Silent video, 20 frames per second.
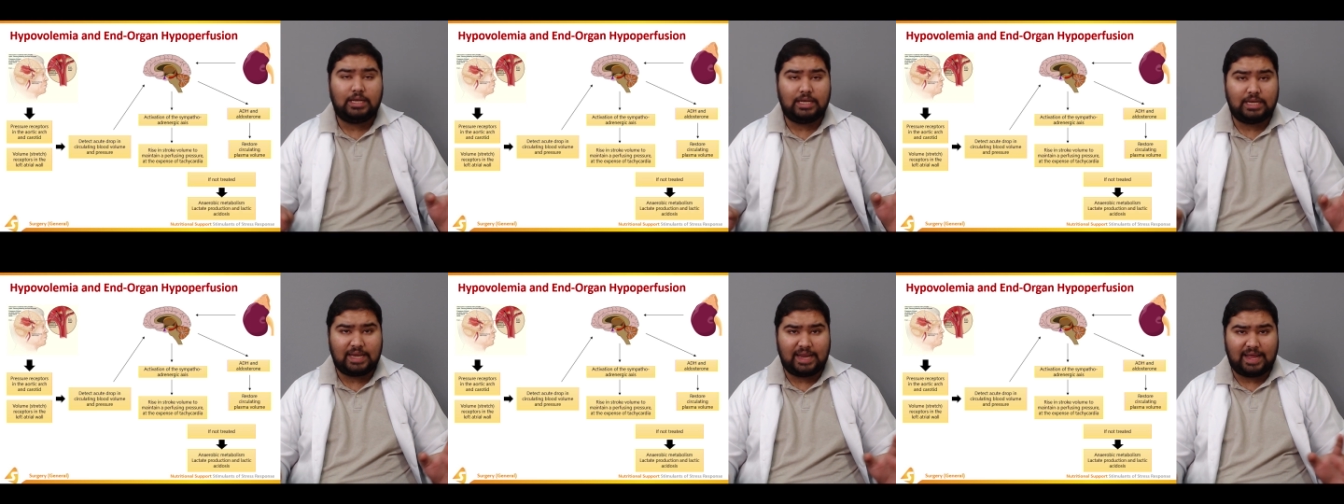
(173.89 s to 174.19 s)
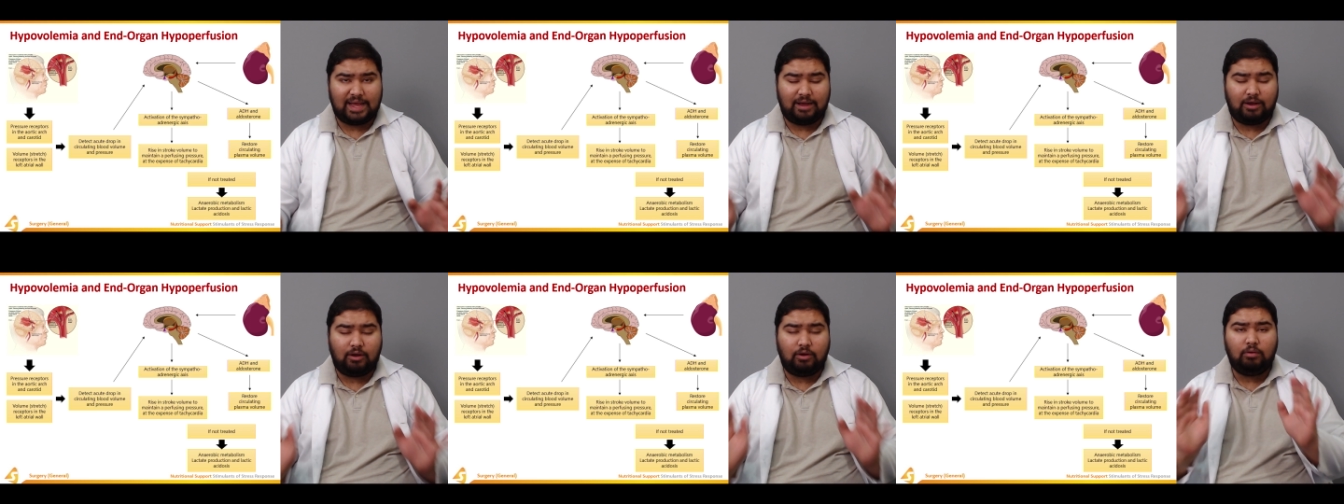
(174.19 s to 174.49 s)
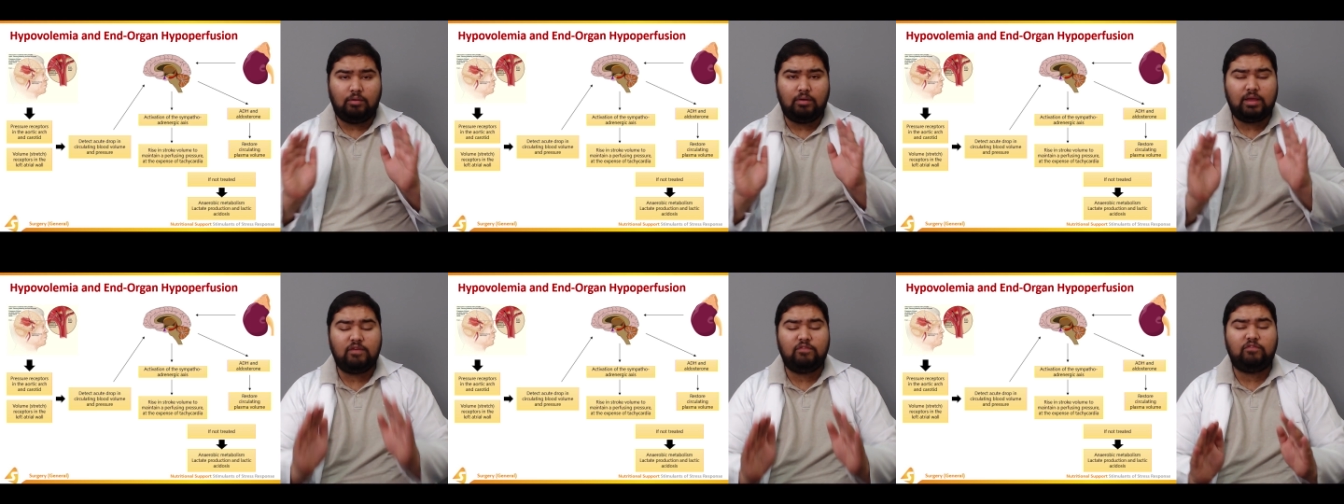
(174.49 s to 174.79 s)

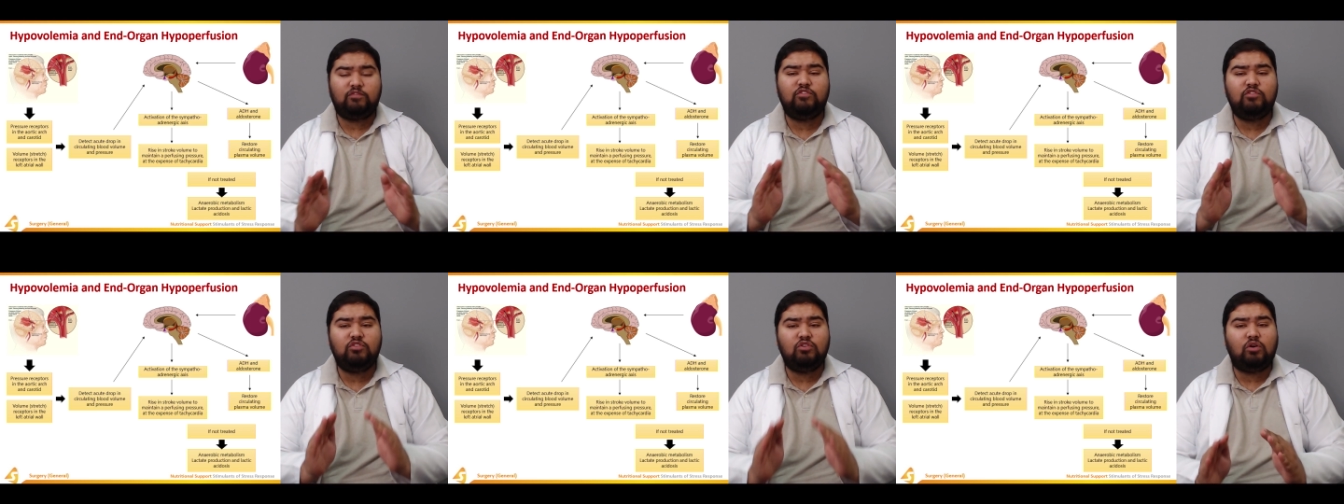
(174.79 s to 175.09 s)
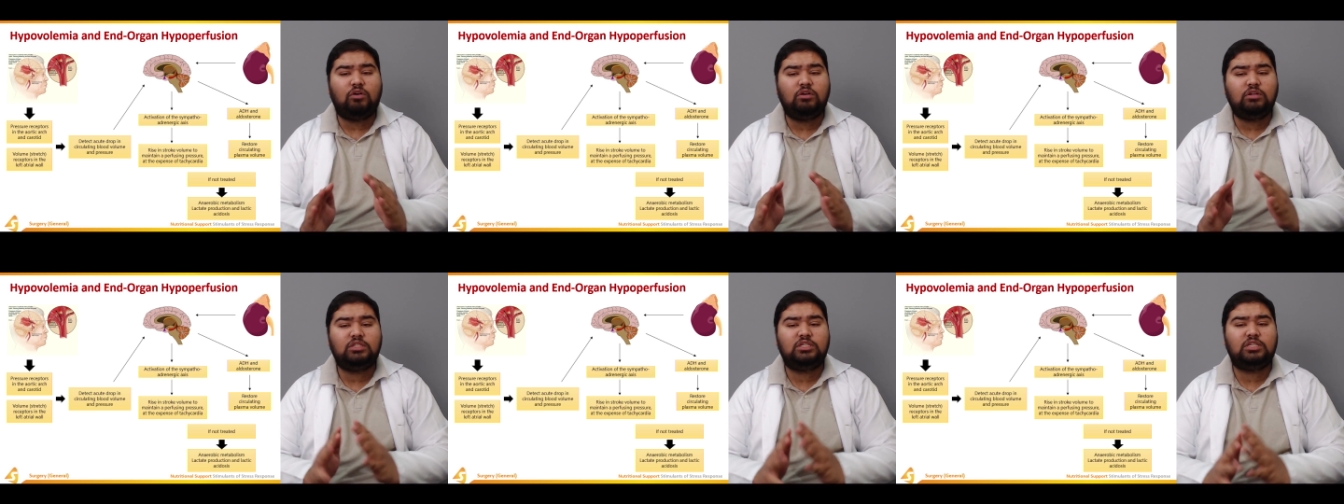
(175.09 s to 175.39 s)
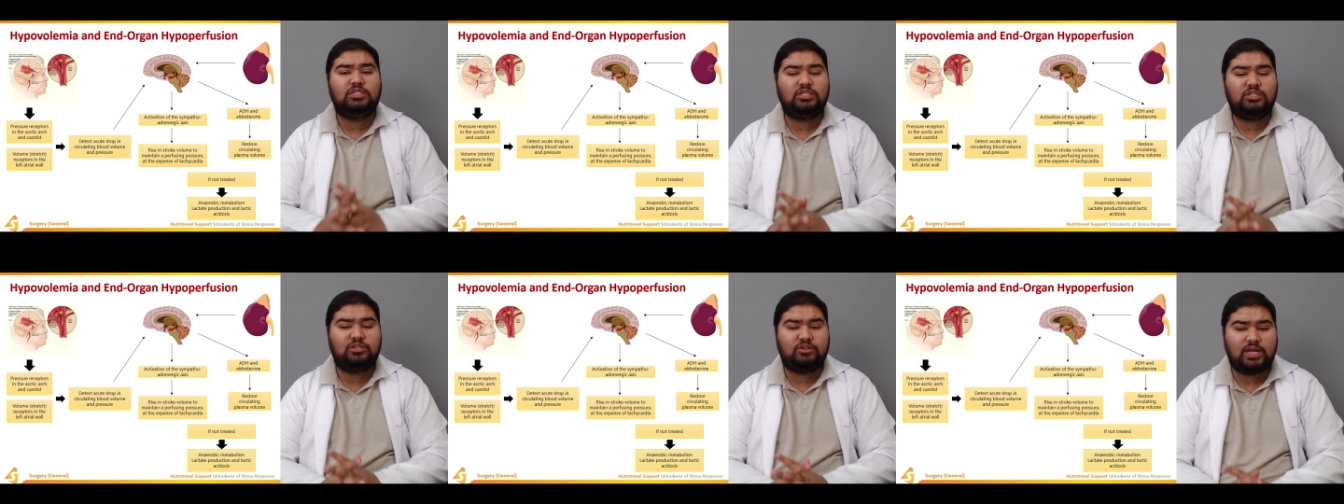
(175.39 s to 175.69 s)
Now, if not
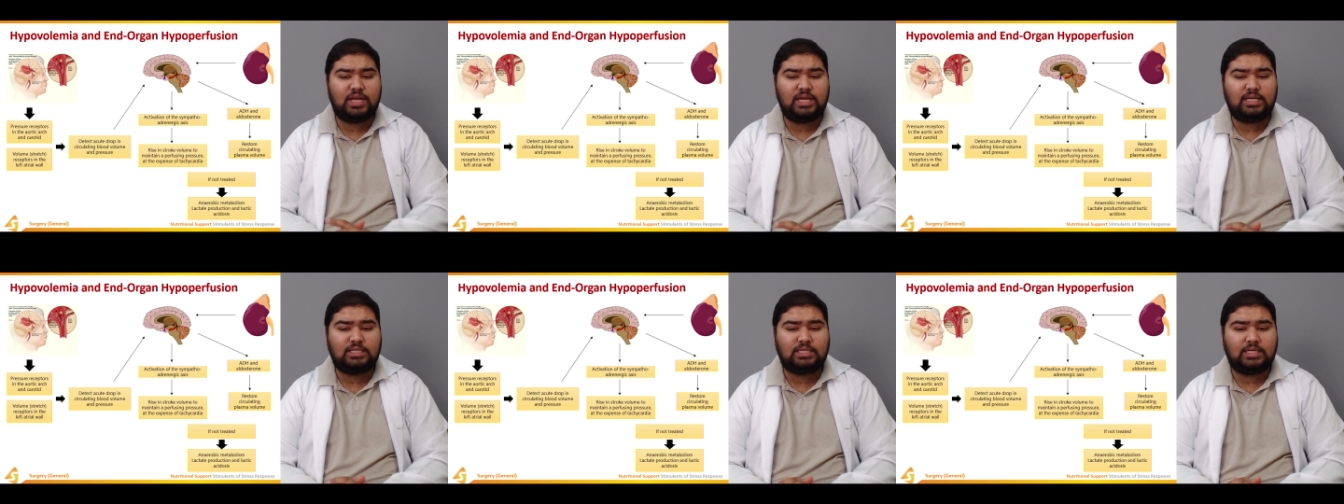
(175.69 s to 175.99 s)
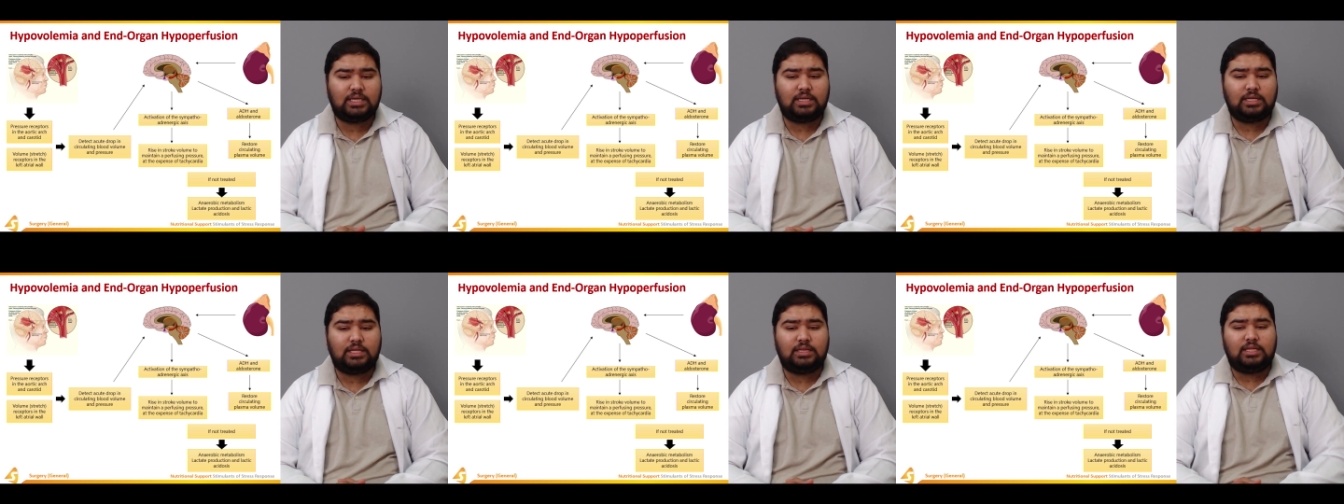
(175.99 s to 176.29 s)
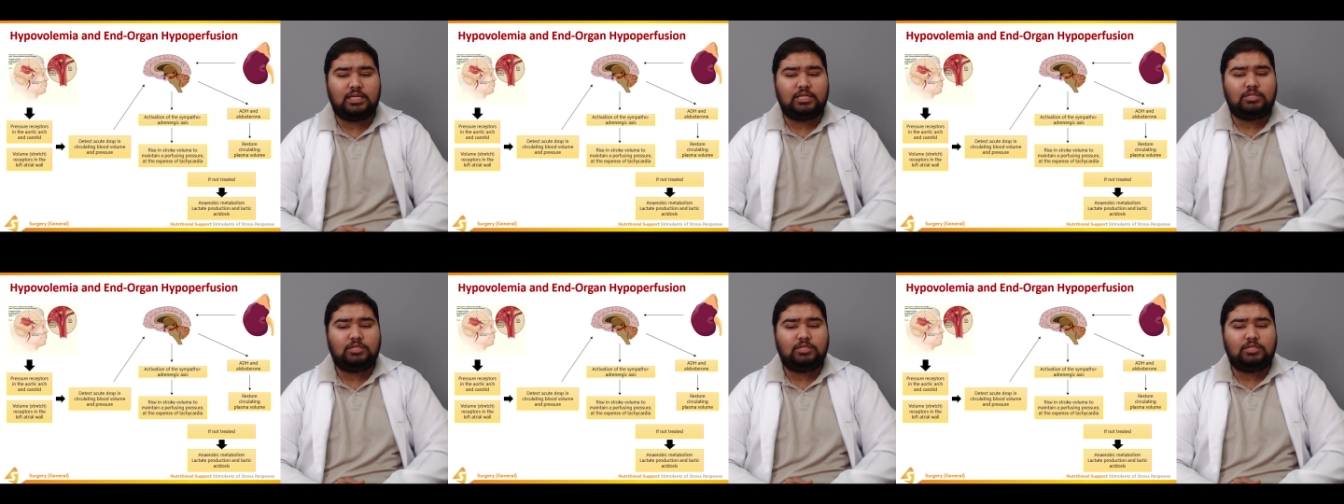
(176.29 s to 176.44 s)
treated,